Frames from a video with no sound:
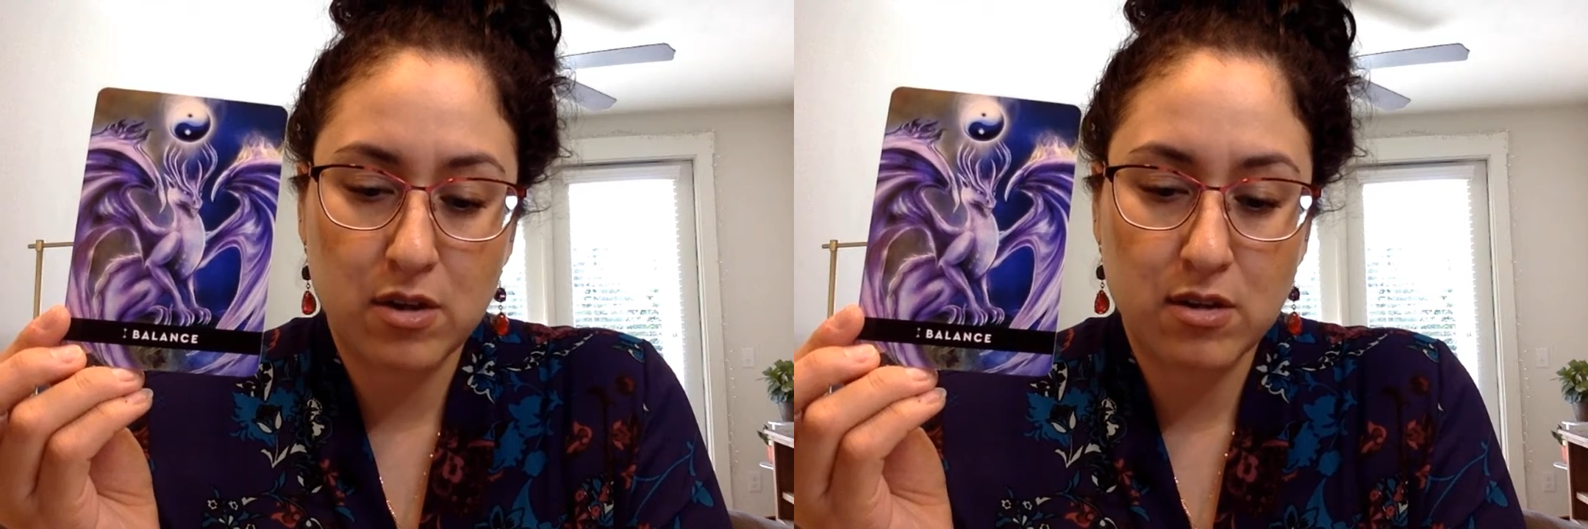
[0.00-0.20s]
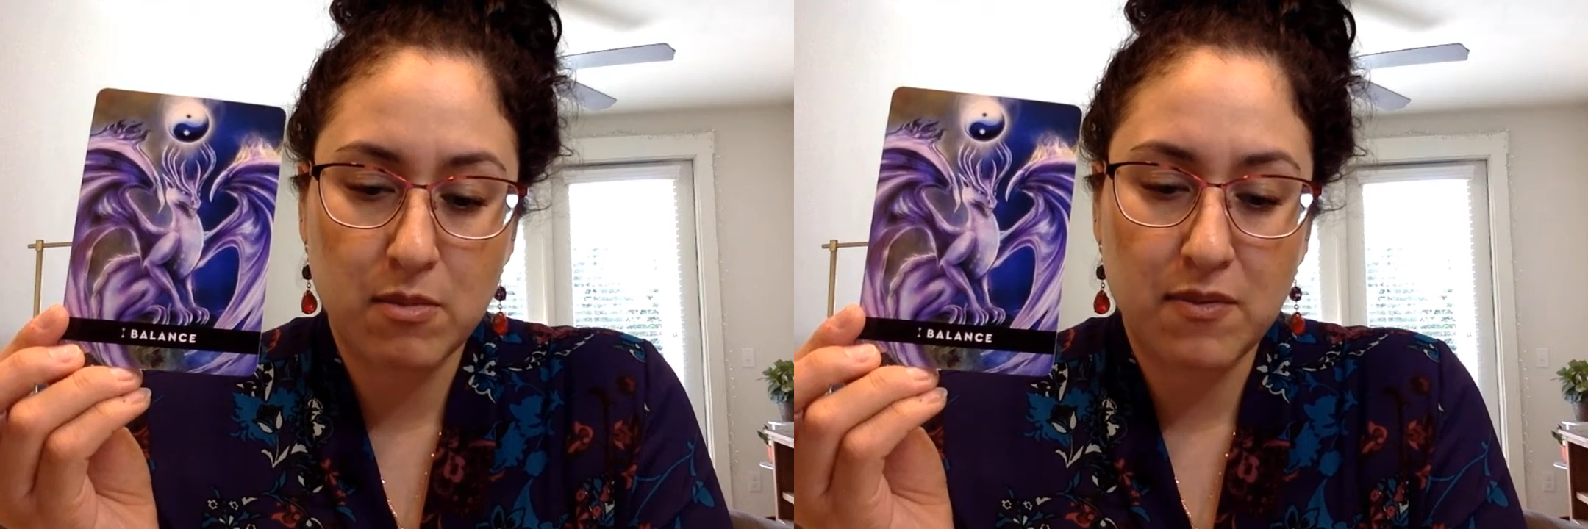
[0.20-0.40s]

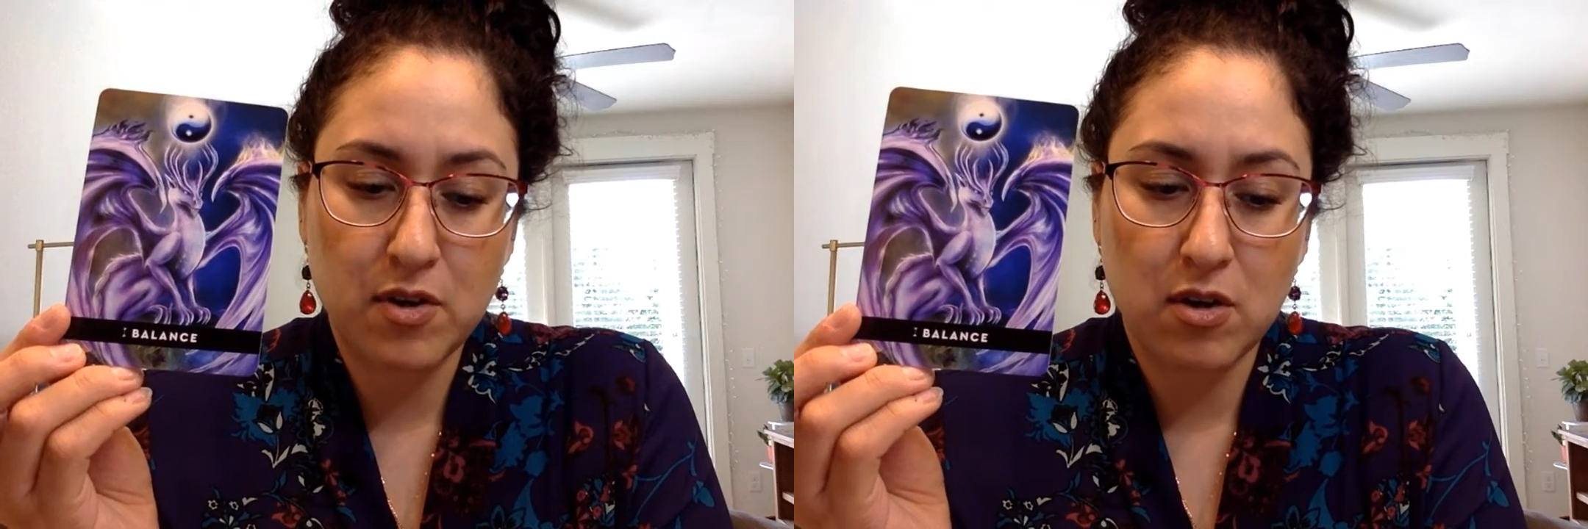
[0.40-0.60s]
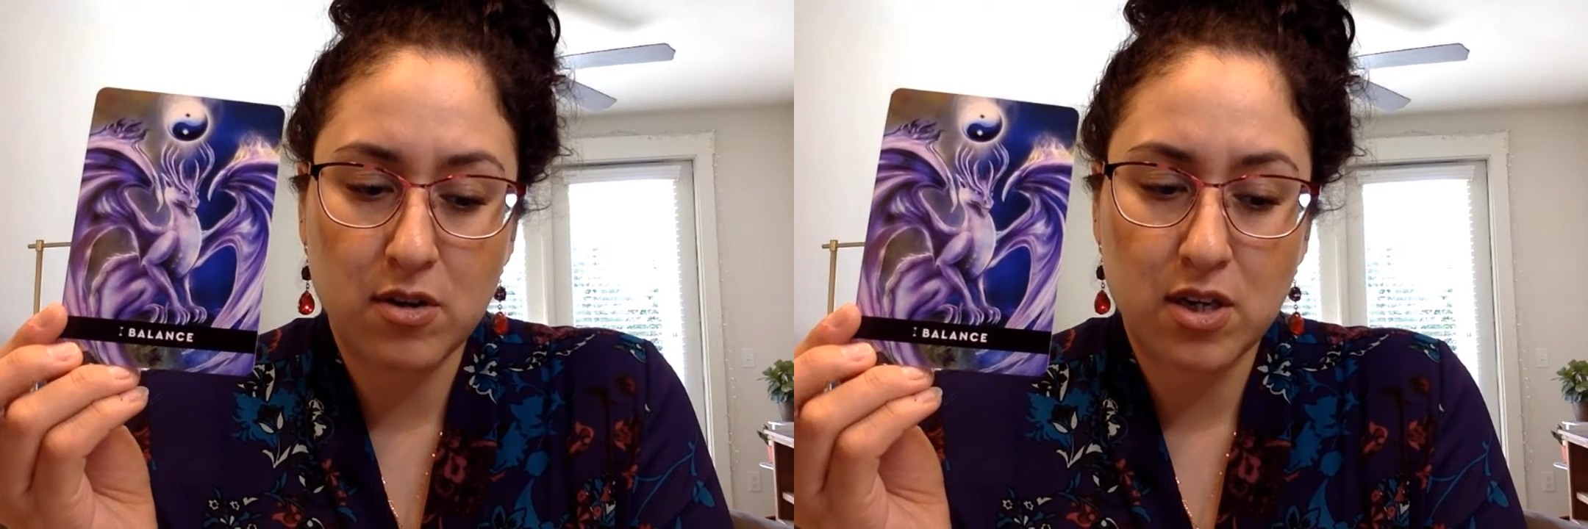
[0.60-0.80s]
Some of
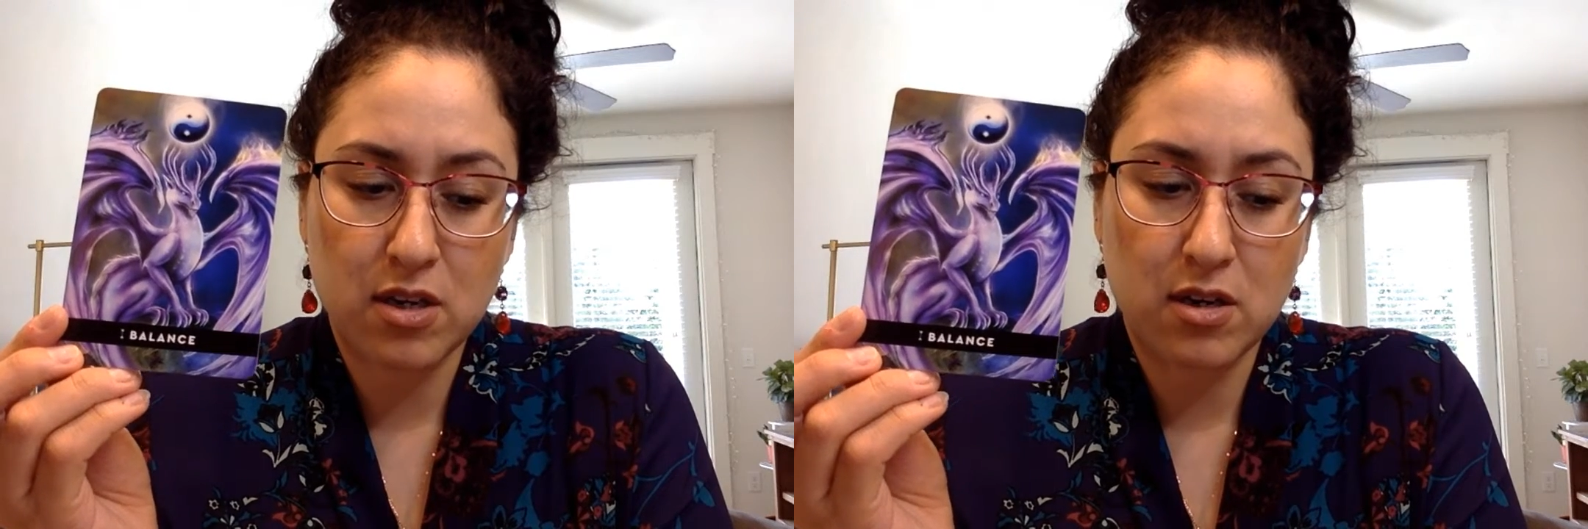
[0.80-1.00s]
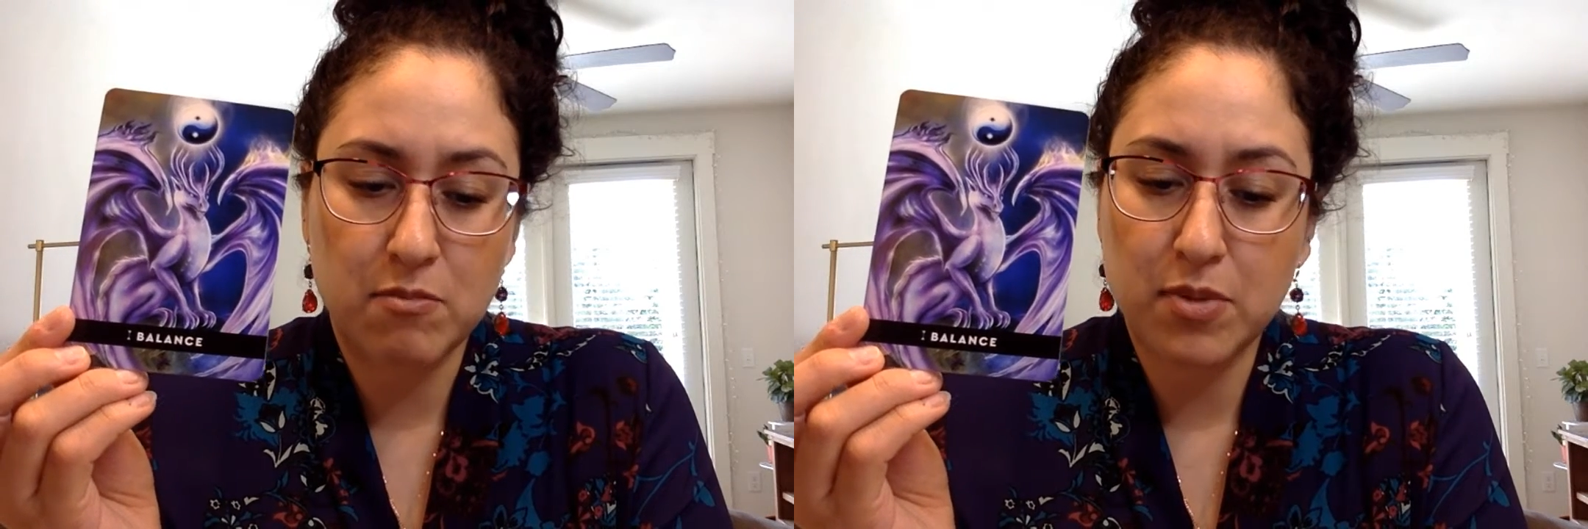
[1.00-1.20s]
you are
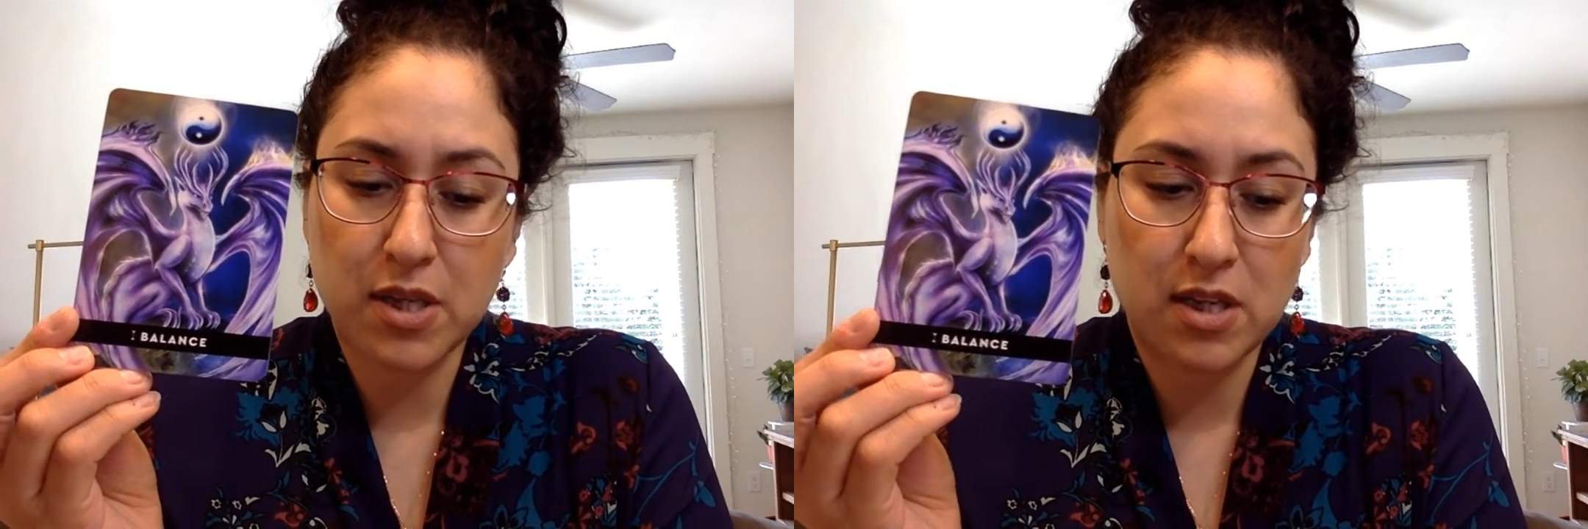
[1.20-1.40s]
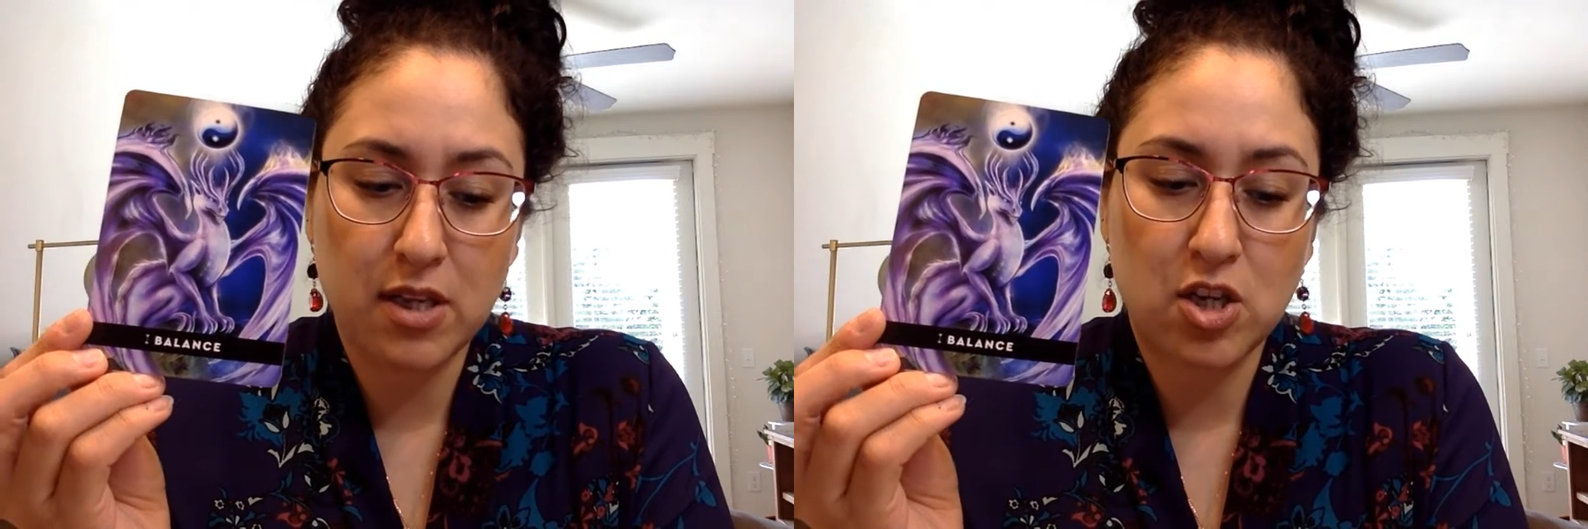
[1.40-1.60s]

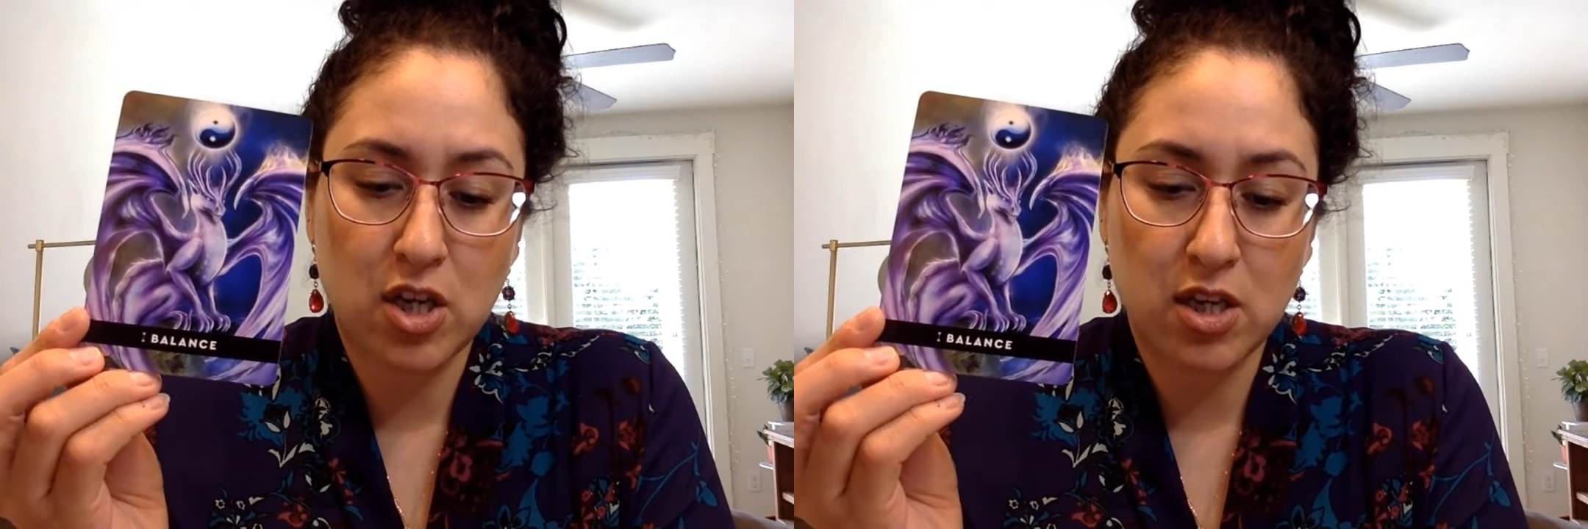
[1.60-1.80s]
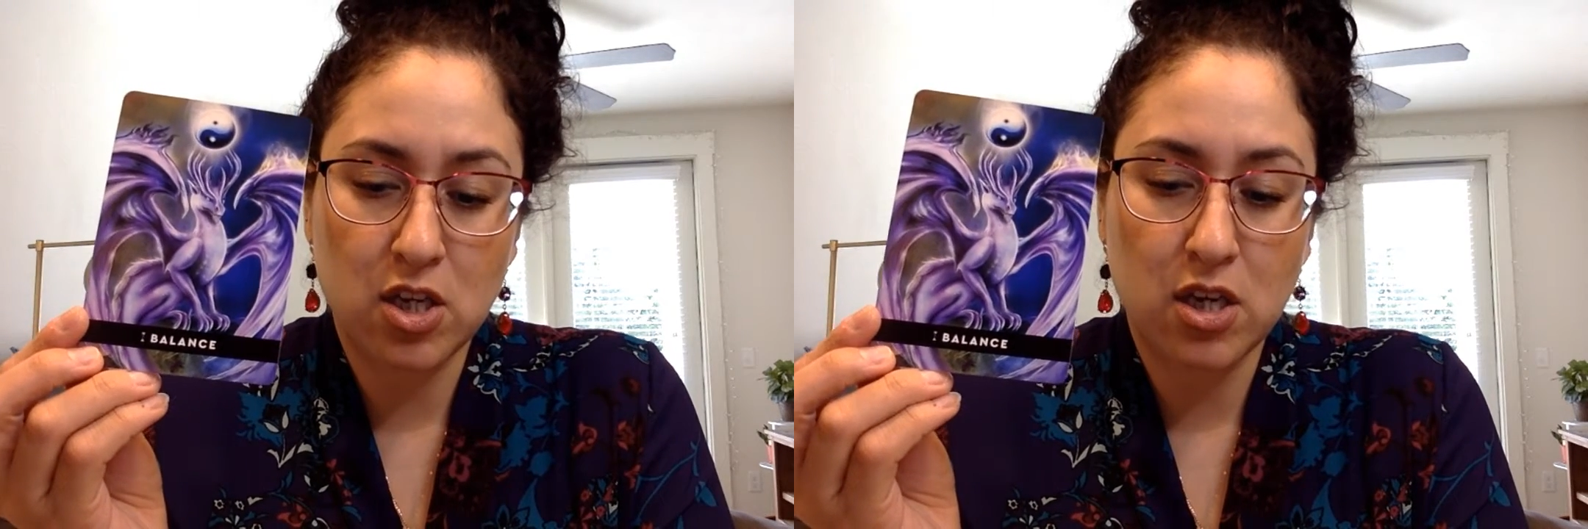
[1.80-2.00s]
completely
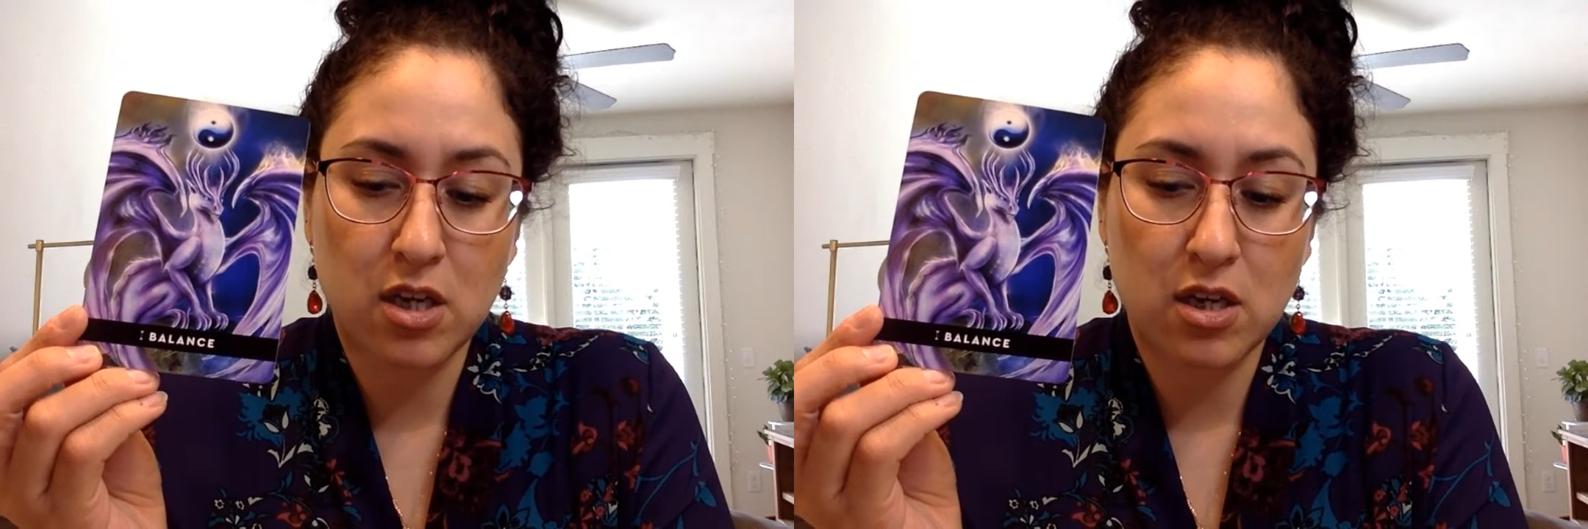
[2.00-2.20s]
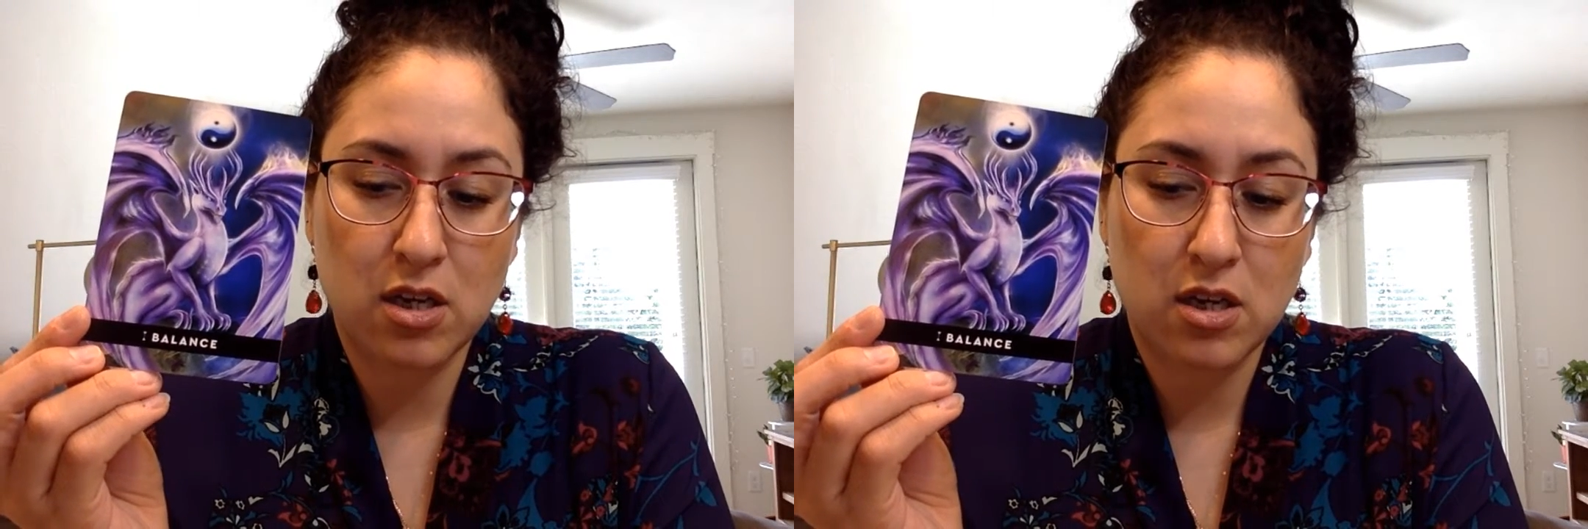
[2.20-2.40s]
changing